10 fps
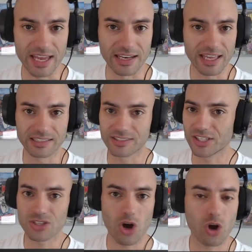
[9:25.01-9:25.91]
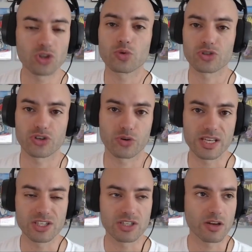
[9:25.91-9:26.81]
It does all sorts of crazy
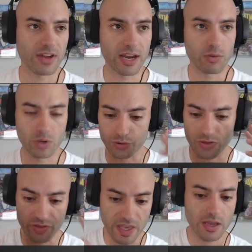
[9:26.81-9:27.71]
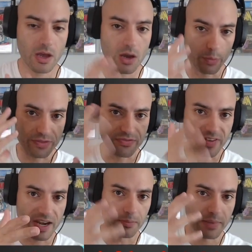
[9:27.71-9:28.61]
stuff, kind of what you think with
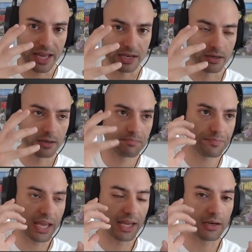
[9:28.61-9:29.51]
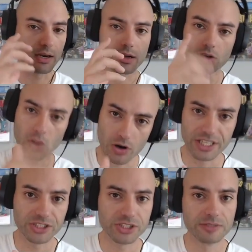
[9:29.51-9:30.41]
Venom and
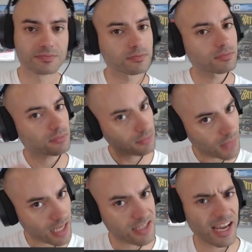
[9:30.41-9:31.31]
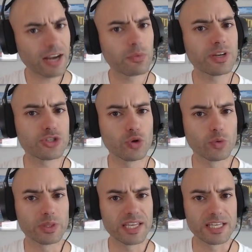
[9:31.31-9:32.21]
Carnage. It's kind of what he's doing with
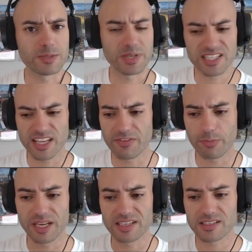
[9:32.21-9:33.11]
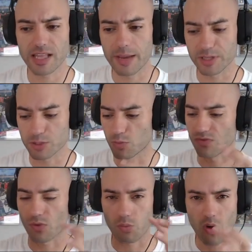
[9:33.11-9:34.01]
this, but instead of it being a slime, it's more of a
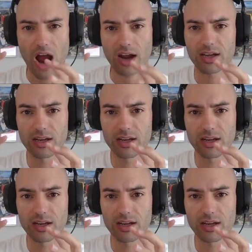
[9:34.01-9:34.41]
rock.